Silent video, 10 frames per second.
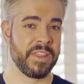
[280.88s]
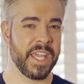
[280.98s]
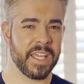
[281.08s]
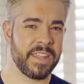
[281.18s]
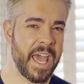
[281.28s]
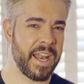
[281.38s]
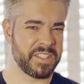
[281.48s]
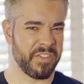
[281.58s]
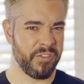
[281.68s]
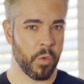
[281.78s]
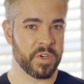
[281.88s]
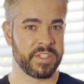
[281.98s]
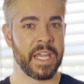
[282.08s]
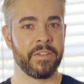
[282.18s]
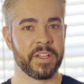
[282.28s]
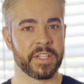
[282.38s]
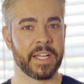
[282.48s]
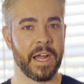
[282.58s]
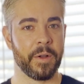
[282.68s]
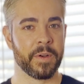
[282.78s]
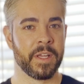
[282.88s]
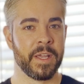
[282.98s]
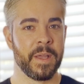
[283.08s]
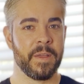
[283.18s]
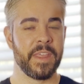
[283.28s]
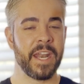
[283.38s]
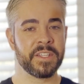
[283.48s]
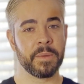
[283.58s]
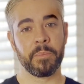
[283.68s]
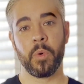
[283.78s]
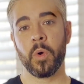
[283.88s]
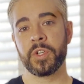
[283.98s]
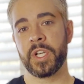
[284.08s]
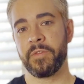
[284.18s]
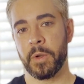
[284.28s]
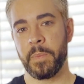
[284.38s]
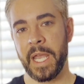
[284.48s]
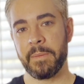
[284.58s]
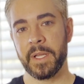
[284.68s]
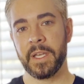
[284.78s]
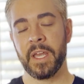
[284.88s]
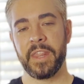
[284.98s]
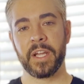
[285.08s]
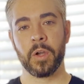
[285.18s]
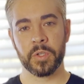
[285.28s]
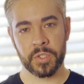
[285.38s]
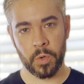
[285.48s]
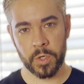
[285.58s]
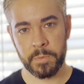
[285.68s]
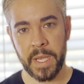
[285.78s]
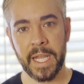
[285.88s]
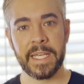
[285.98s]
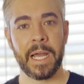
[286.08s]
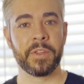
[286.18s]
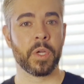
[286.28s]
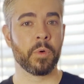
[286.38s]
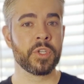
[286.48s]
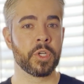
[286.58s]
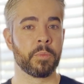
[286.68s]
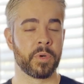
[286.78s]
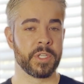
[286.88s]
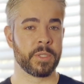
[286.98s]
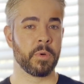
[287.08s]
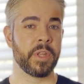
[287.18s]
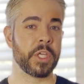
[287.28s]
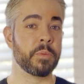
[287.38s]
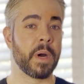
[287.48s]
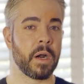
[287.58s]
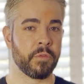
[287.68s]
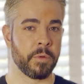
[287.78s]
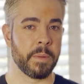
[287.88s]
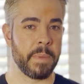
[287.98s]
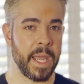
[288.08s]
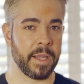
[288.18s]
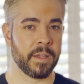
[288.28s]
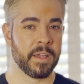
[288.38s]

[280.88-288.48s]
Think of that as a for savings account. That is the portion of your payment that goes towards paying down the original principal that you borrowed from the bank.